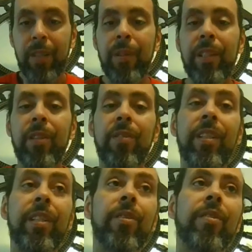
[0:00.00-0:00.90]
one of the
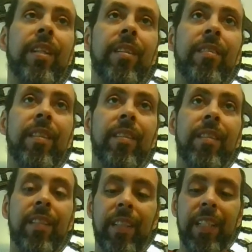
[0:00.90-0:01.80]
senior citizen
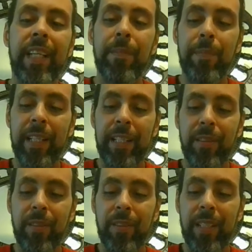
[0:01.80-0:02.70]
care
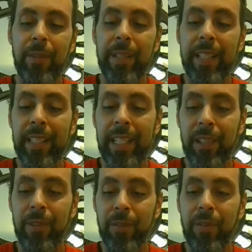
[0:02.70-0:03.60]
places so that way they
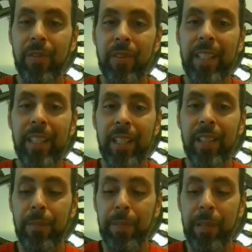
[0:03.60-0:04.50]
could see
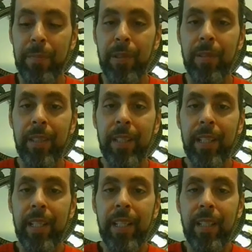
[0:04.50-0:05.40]
other people.
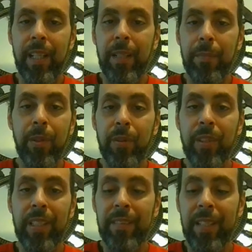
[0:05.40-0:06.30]
Most
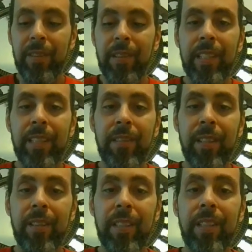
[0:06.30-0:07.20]
of these elderly are